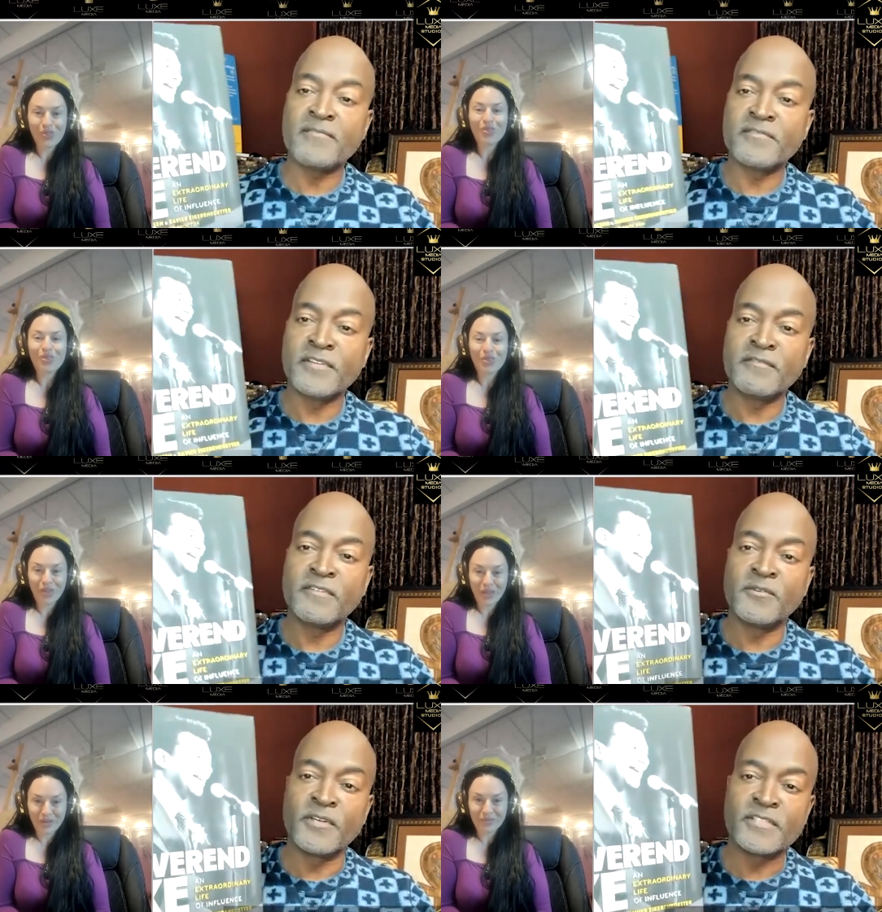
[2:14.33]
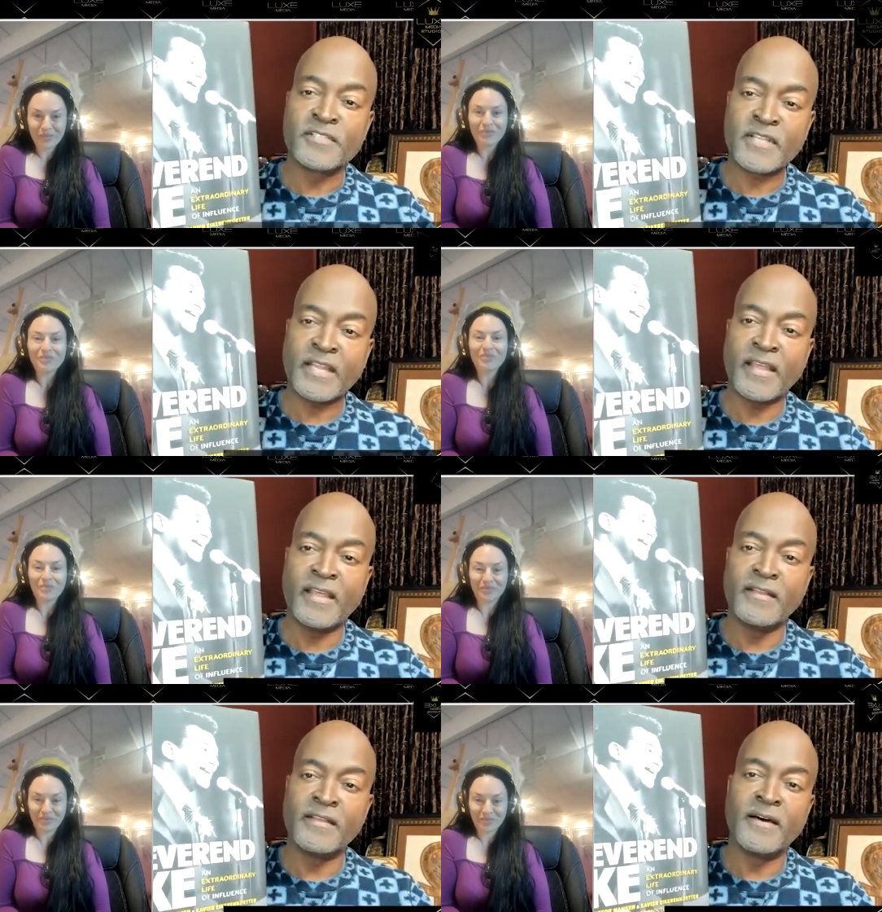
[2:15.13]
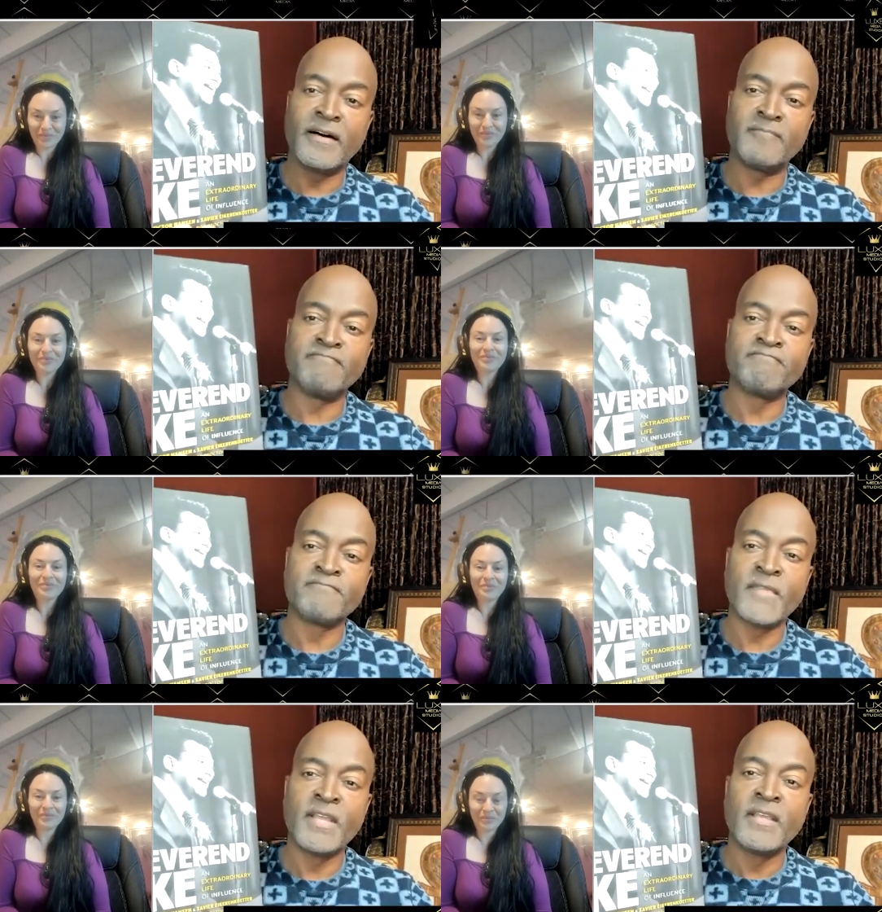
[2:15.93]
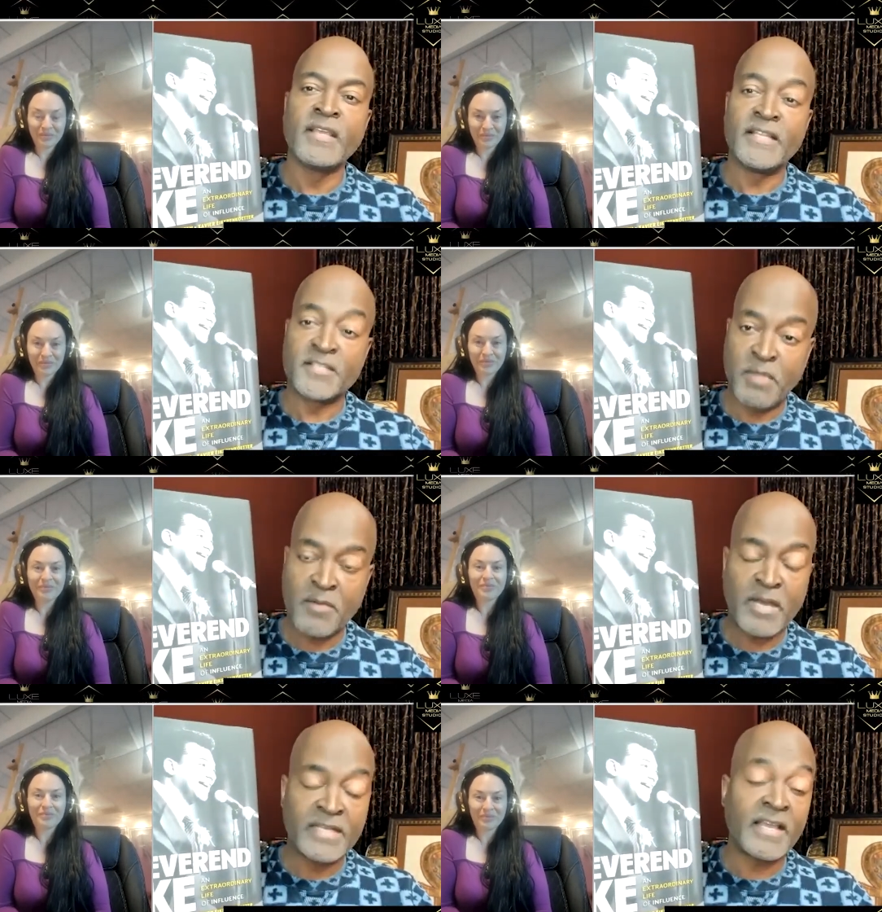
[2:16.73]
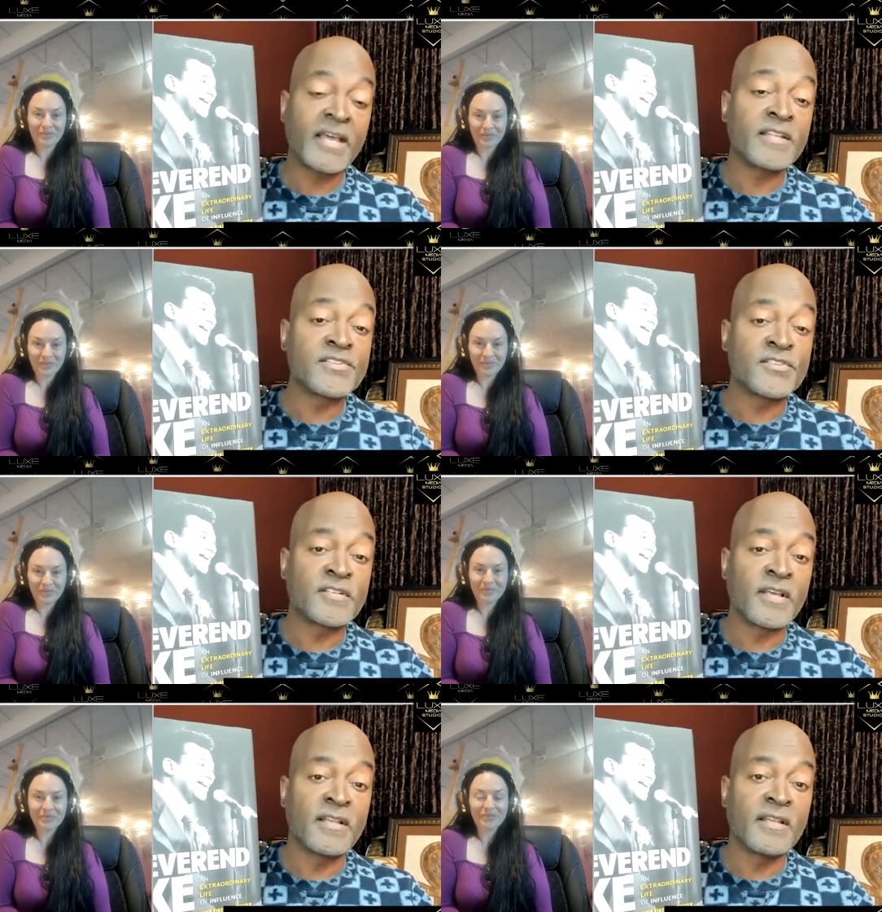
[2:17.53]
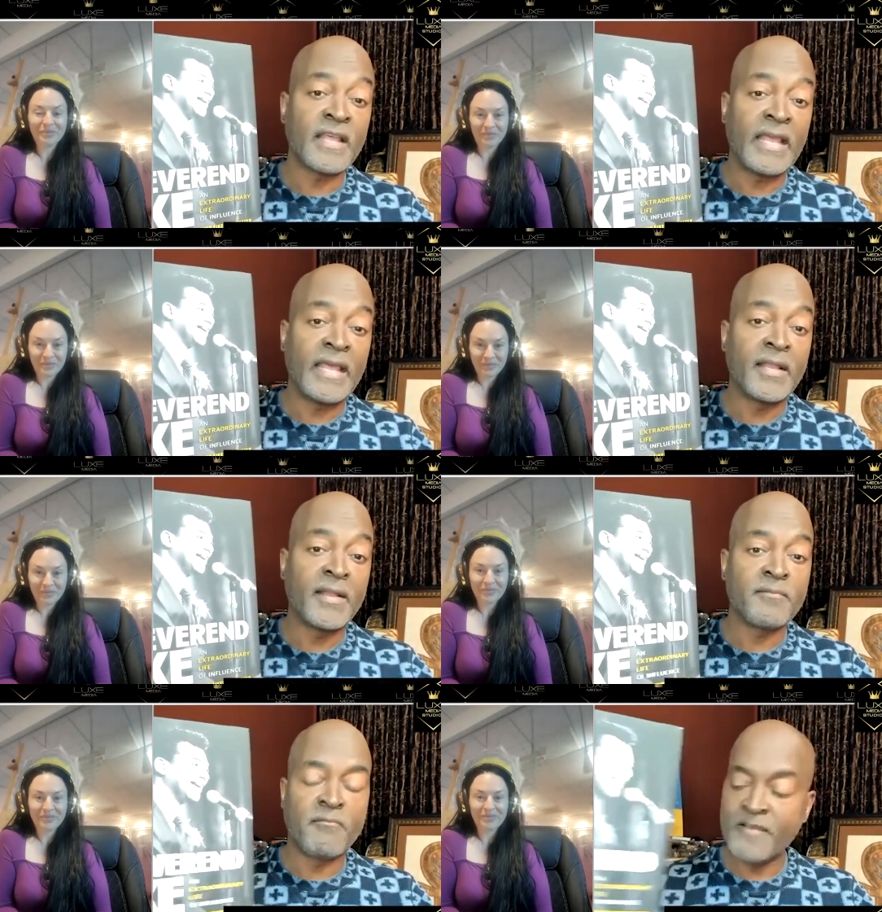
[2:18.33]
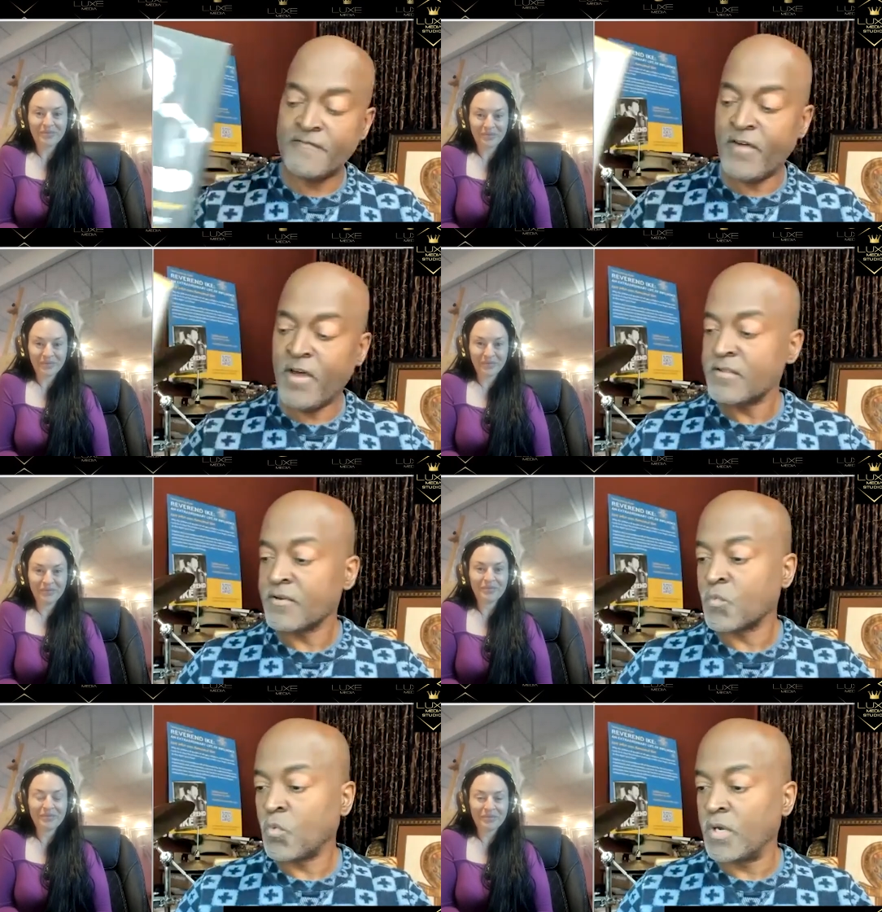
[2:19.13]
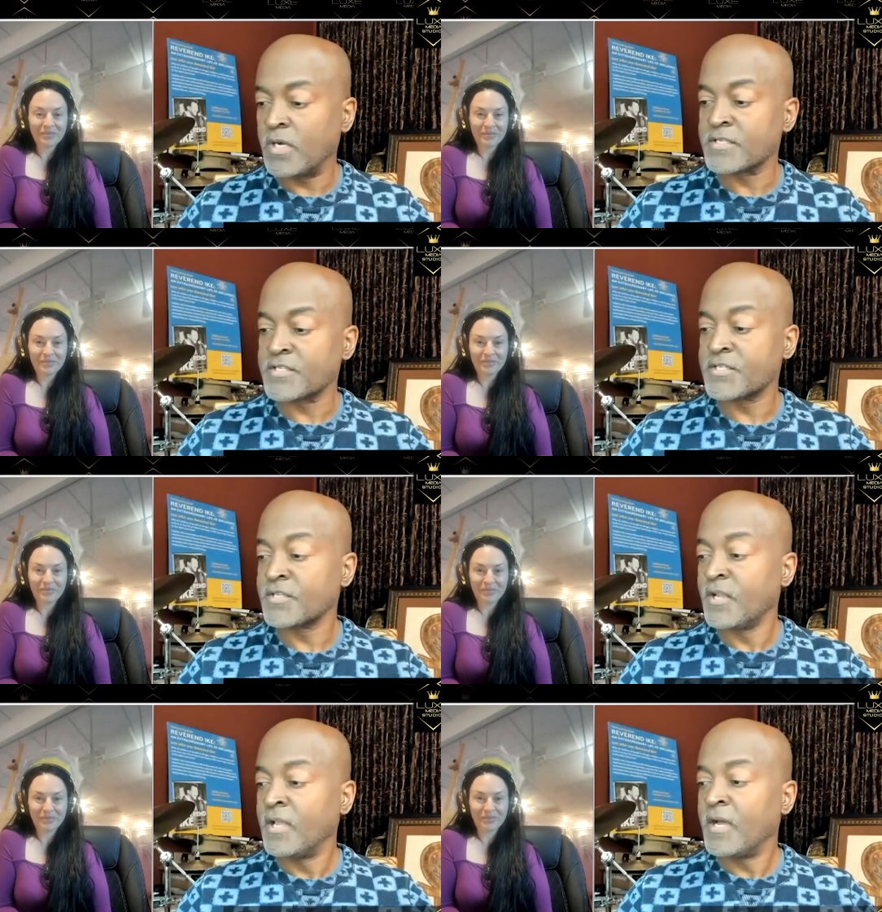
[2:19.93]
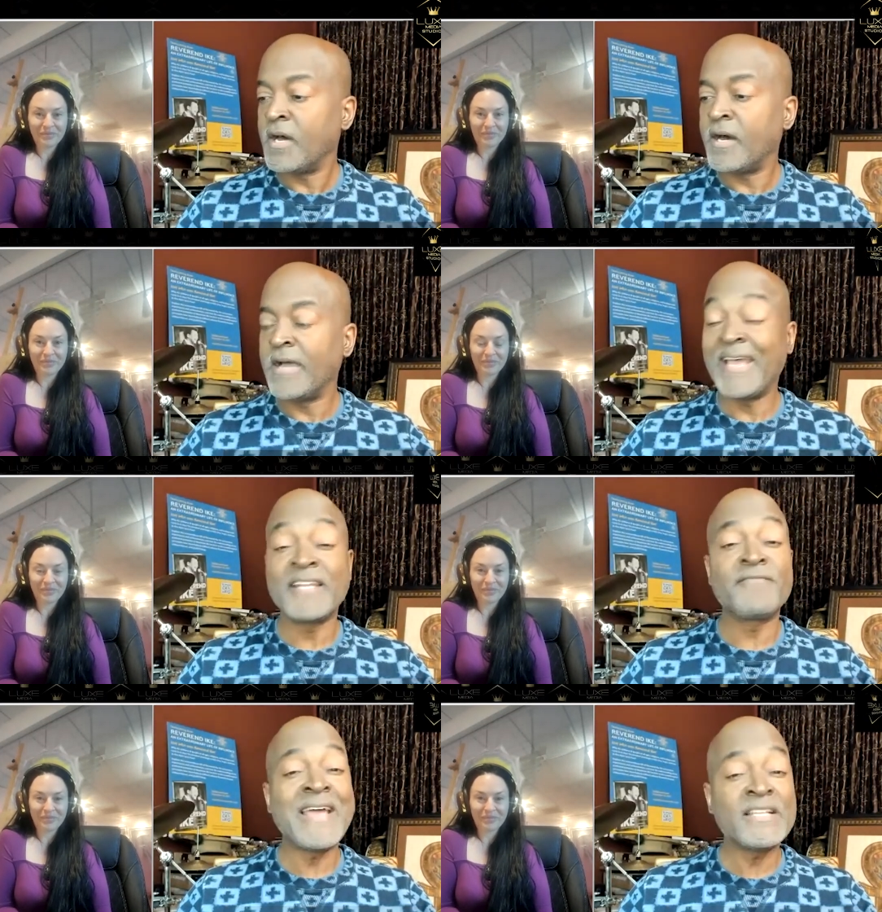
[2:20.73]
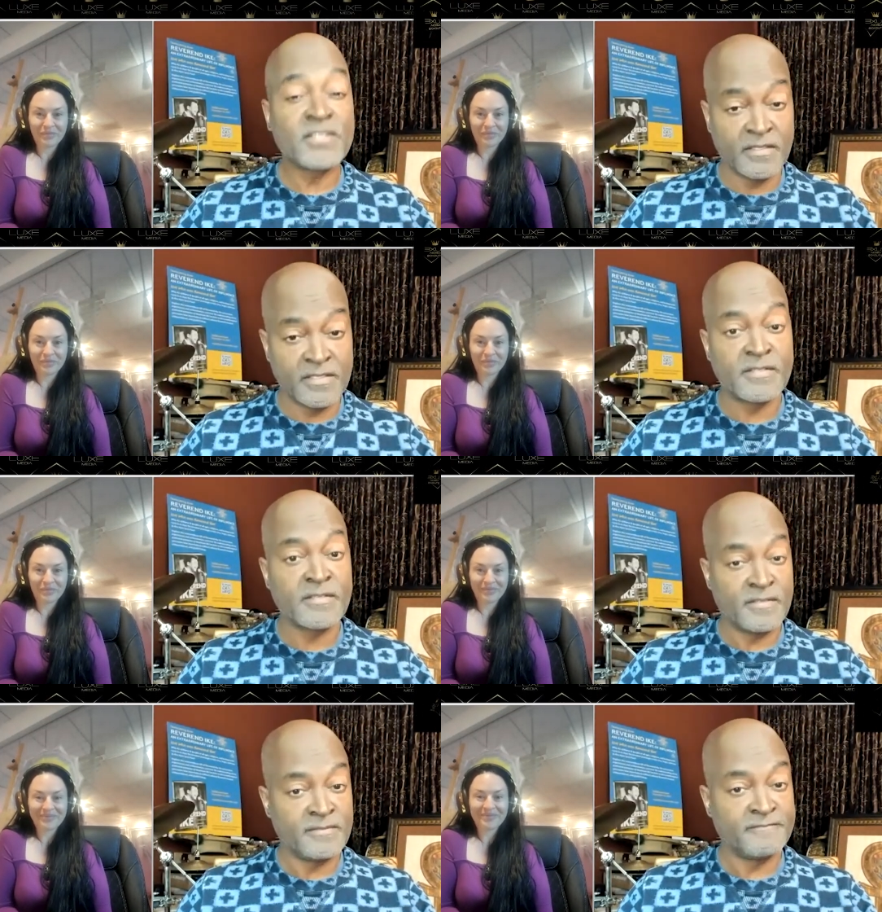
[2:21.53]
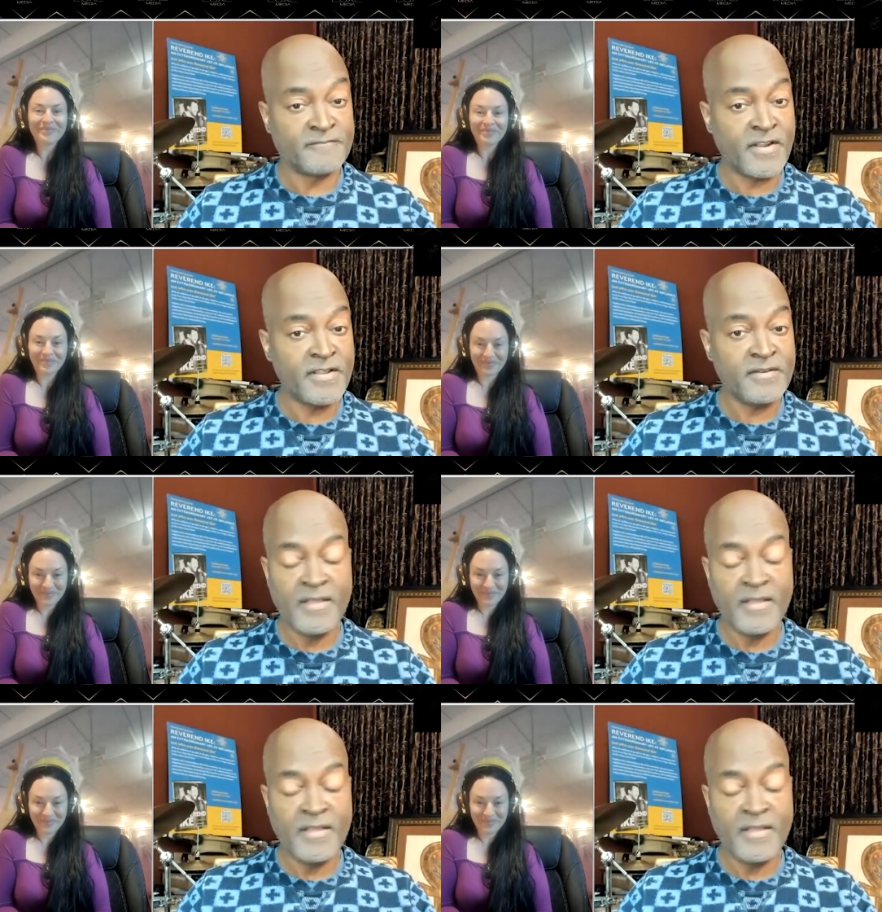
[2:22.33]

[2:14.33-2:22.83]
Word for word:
Speaker 1: of Influence. And mm-hmm. um, it is about my dad, as you said. And my father was uh, an evangelist, right?